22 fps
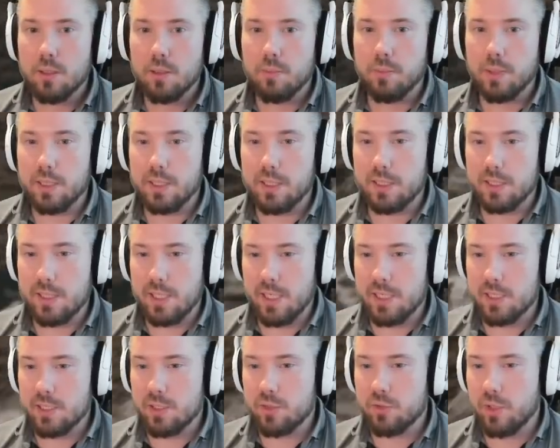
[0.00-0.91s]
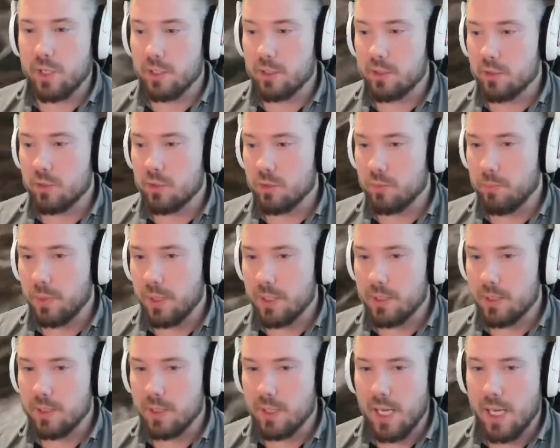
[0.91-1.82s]
But he's trying to
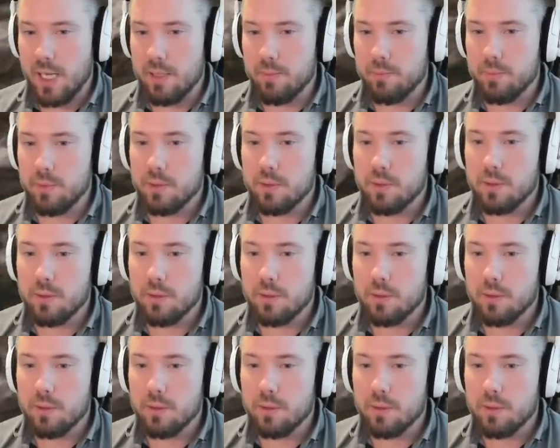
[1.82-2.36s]
play the game.